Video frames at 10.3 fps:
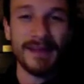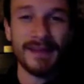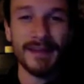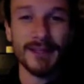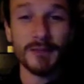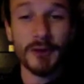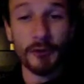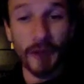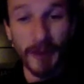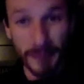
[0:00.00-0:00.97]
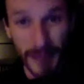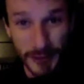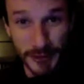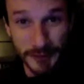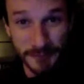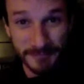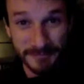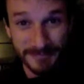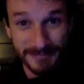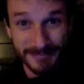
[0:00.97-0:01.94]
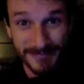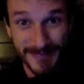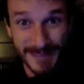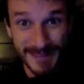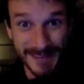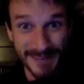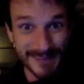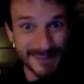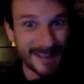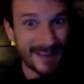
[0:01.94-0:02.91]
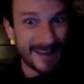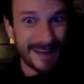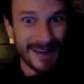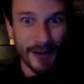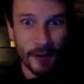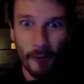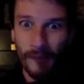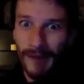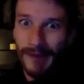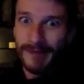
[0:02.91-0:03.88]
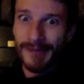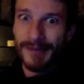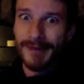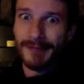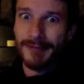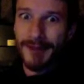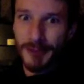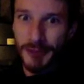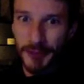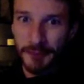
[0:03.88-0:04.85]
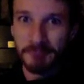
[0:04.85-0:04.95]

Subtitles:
It's been a great pleasure. This is quite the adventure.